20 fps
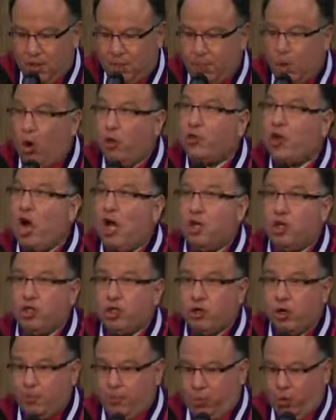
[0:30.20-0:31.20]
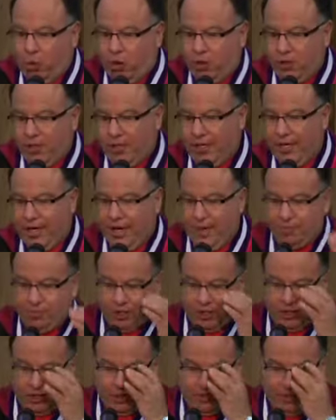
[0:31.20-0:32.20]
Both honors are important and
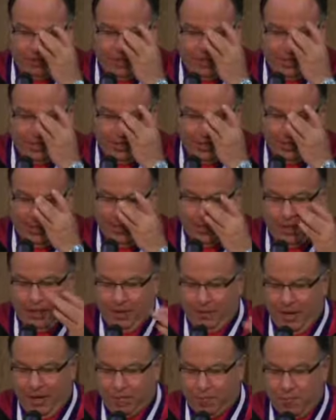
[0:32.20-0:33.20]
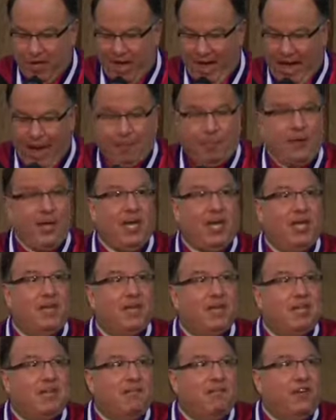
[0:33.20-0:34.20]
humbling to me. It makes me happy,
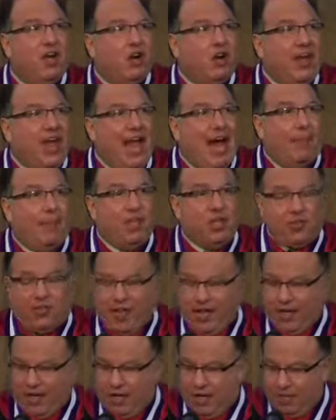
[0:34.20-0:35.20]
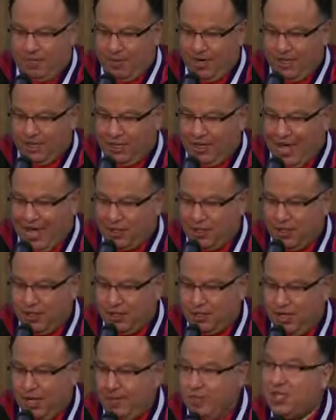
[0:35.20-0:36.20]
very happy that they come at exactly the
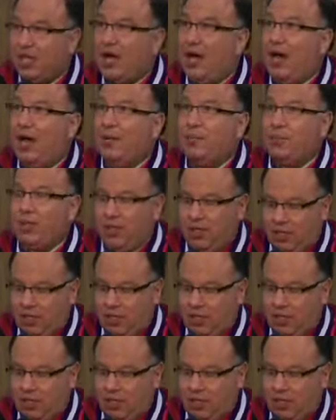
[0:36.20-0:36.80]
same time.